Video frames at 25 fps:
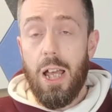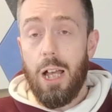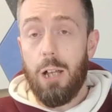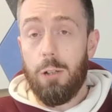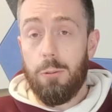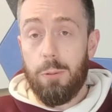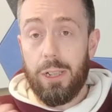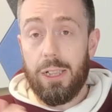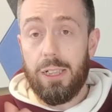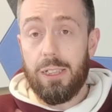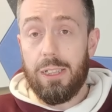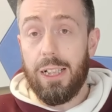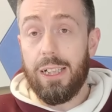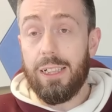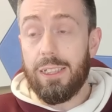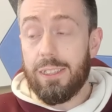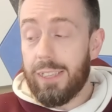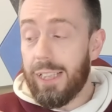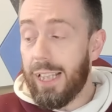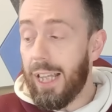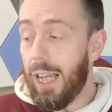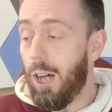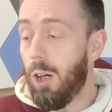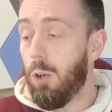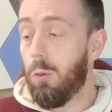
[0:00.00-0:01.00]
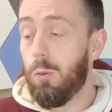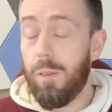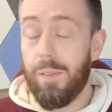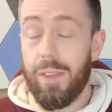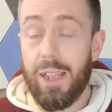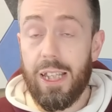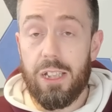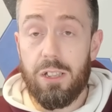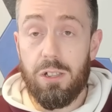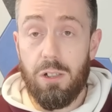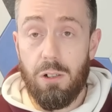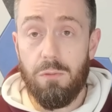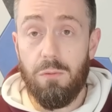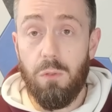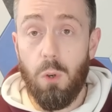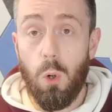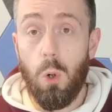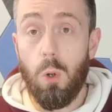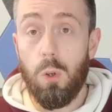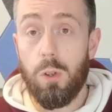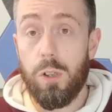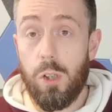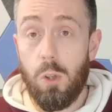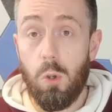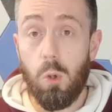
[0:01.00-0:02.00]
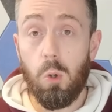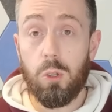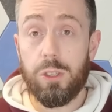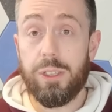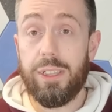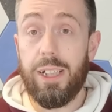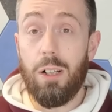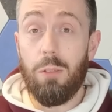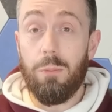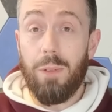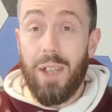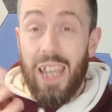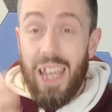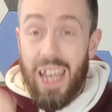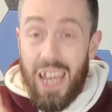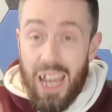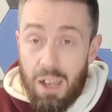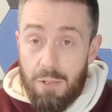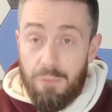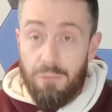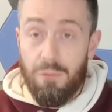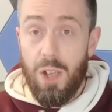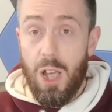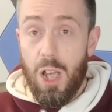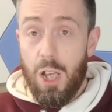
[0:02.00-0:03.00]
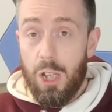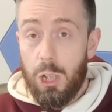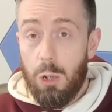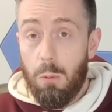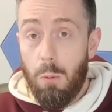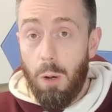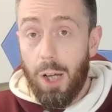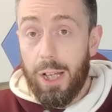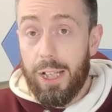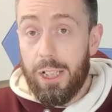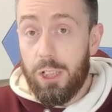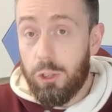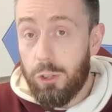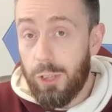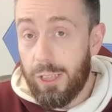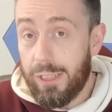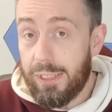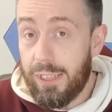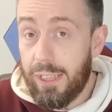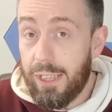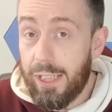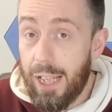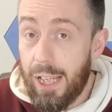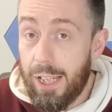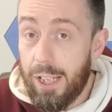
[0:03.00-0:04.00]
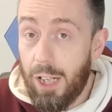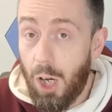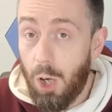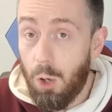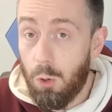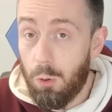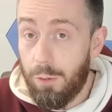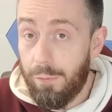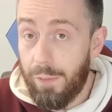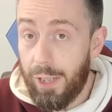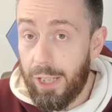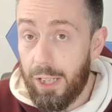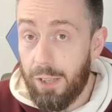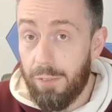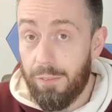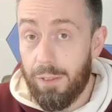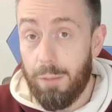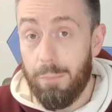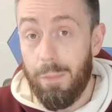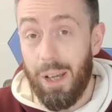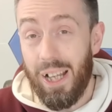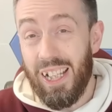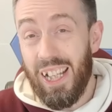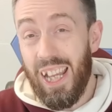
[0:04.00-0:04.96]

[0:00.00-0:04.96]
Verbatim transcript: as well as links to get hold of these for yourself, if you are interested in getting hold of any of them.